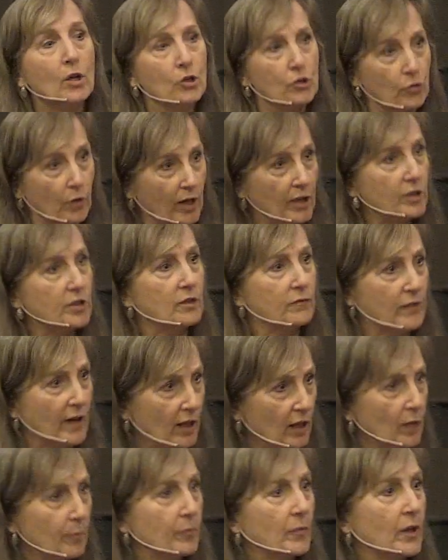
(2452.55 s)
trying to
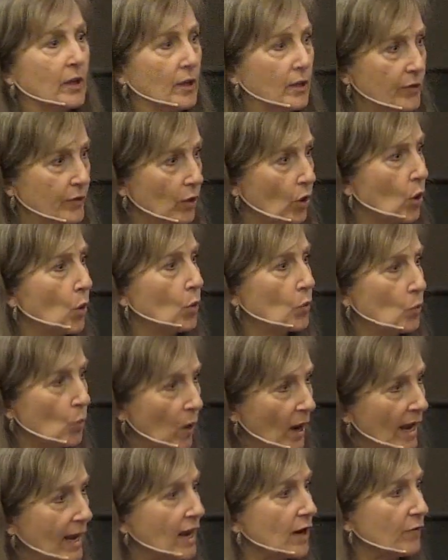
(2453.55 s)
develop their own
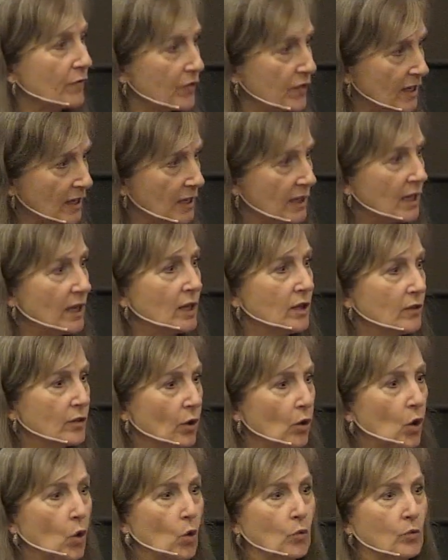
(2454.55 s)
way of thinking,
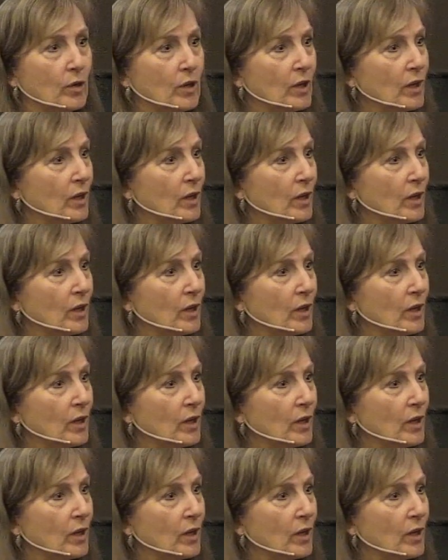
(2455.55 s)
their own